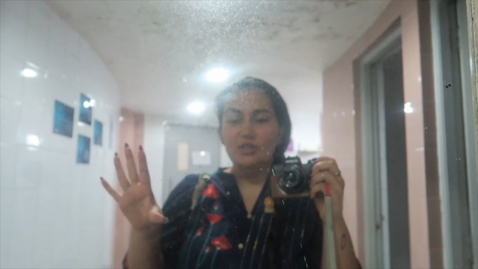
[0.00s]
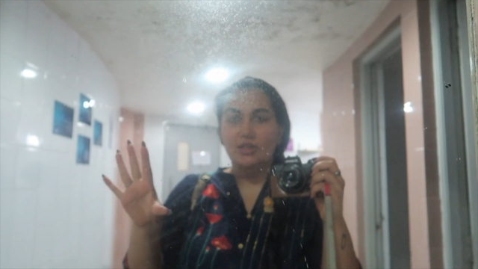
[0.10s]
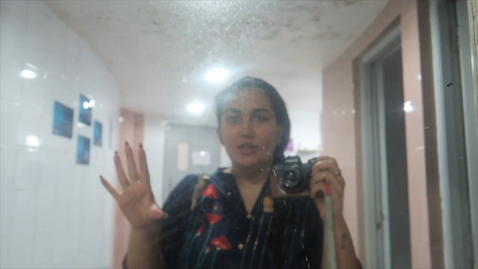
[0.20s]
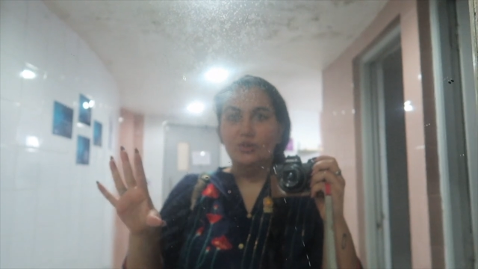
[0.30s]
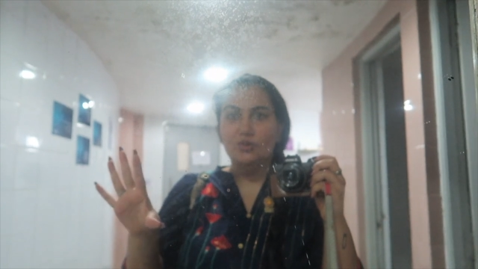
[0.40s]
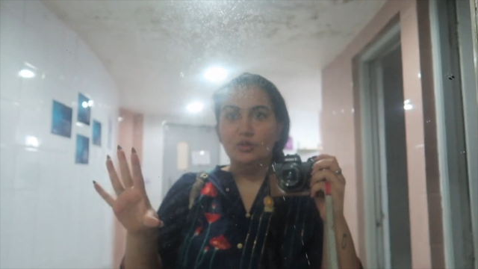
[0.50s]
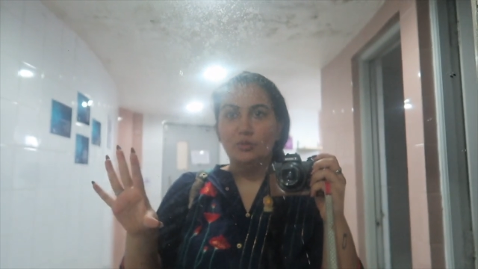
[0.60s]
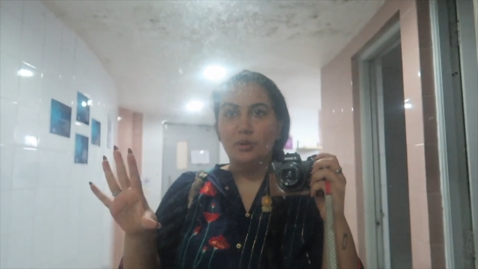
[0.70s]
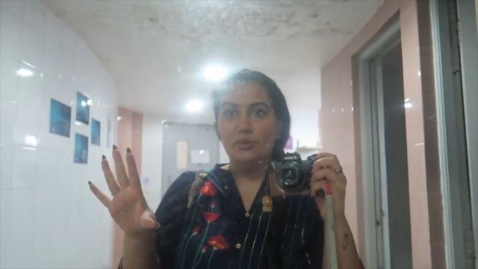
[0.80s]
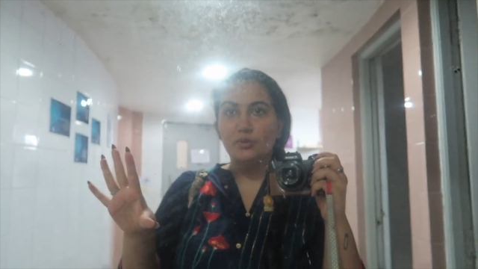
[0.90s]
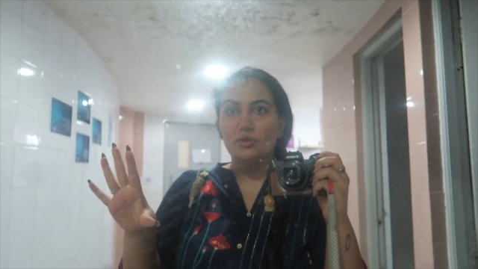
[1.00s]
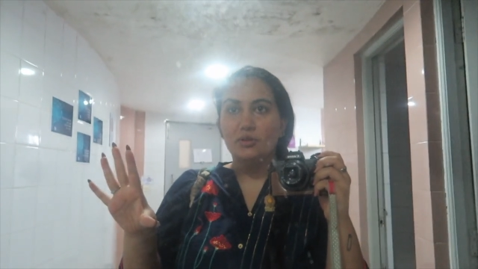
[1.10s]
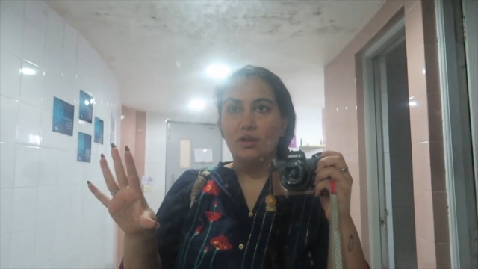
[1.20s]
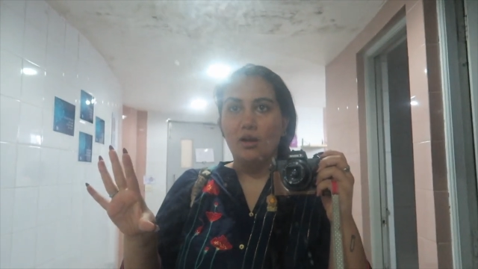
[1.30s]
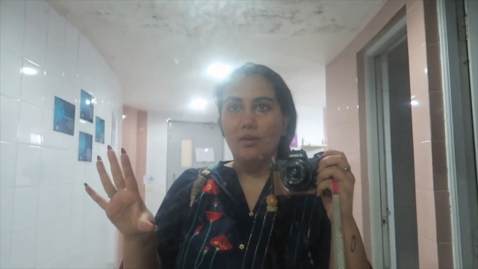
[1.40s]
and I usually
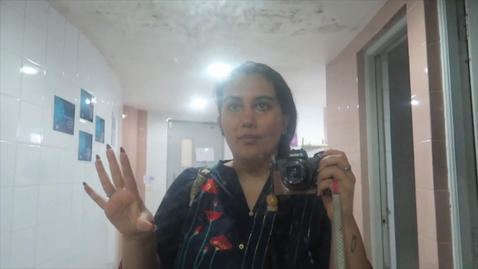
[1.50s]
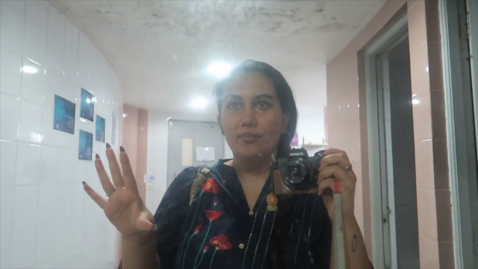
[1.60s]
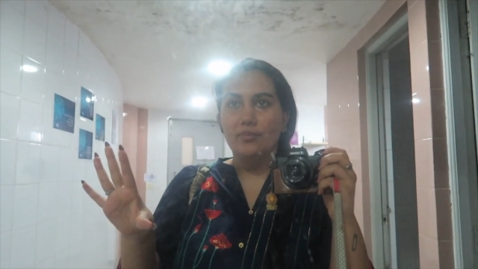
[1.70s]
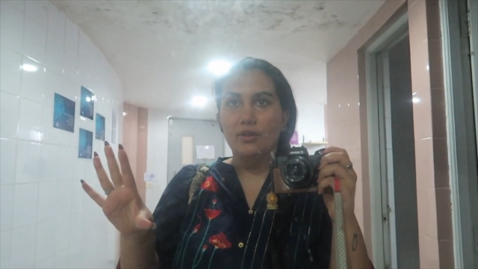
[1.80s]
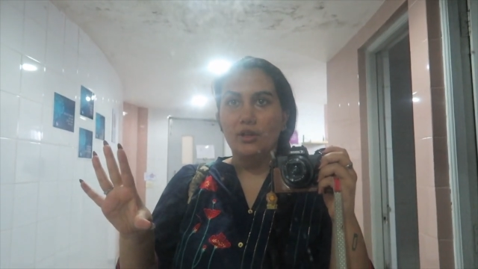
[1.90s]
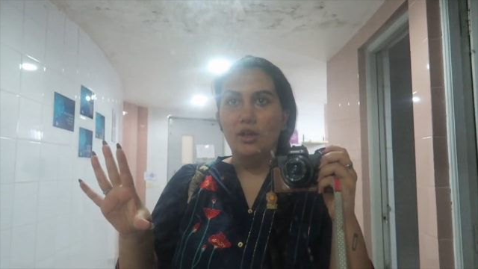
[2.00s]
post little